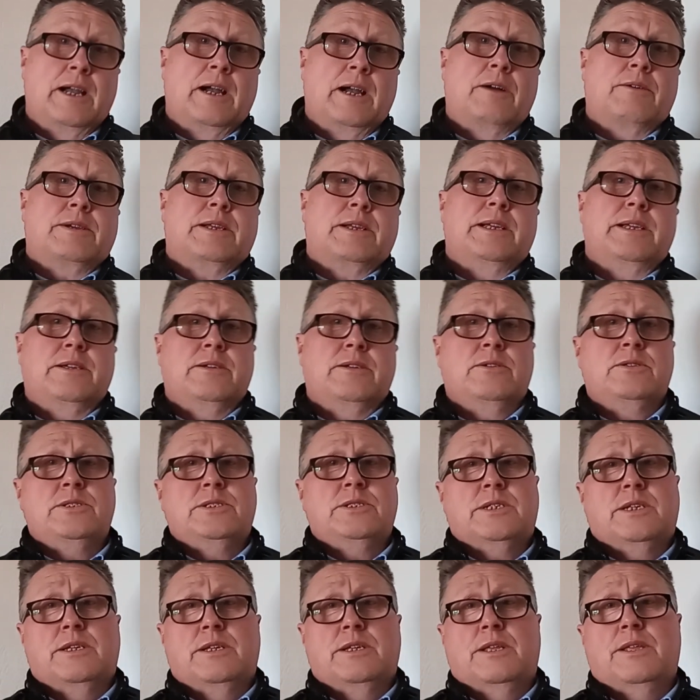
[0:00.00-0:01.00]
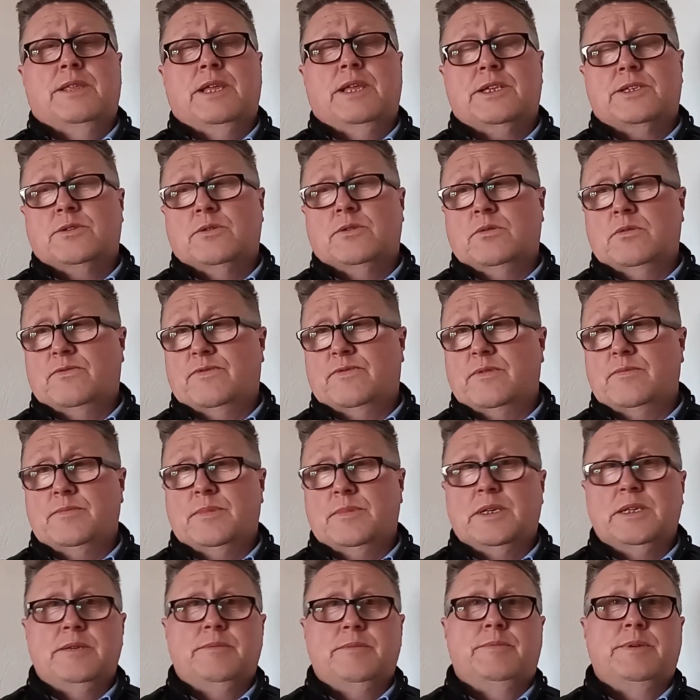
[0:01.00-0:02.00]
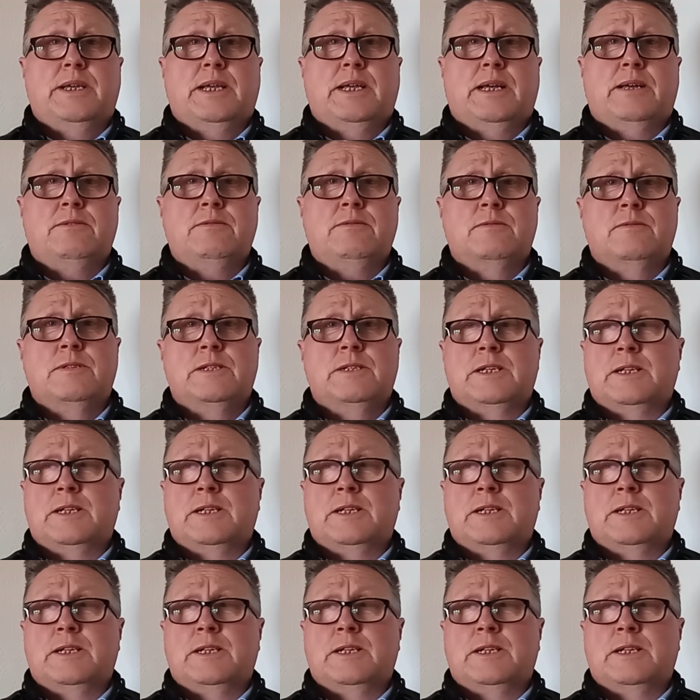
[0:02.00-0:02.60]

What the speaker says: Okay, guys, that's all from me, Big Al.